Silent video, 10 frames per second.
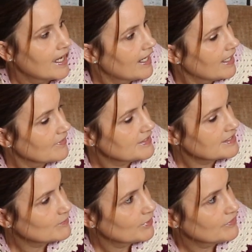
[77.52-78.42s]
And this
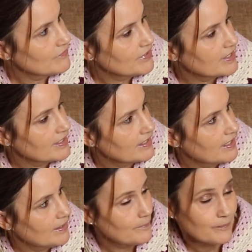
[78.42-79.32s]
is one of
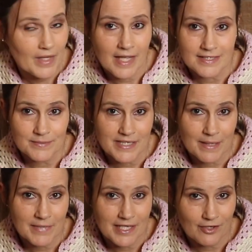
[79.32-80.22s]
the items that I
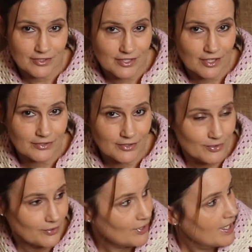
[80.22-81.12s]
made not so long
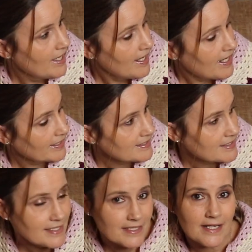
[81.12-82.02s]
ago. And I did
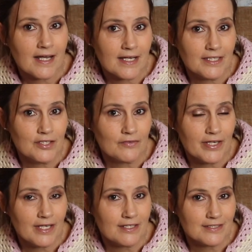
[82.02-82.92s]
it in the khaki
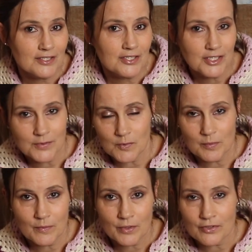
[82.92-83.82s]
green because I knew it would
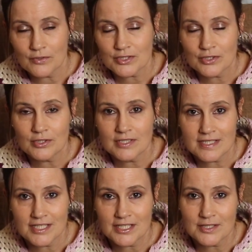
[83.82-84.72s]
be one of those colours
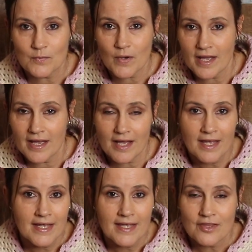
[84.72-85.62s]
that you could wear
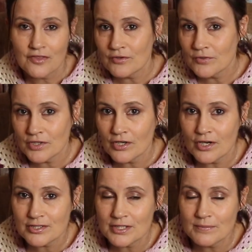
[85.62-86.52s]
through the
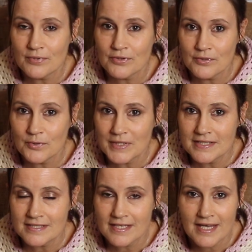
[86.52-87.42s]
autumn, through the
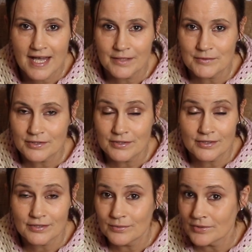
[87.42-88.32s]
winter, and it was going to
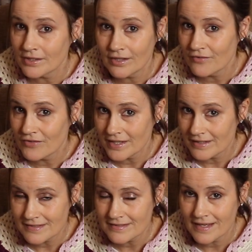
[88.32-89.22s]
go with a lot of
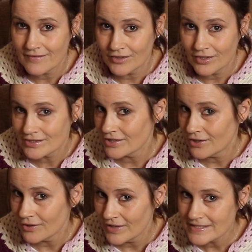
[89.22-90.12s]
things that I've got
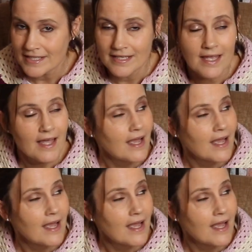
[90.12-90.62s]
already.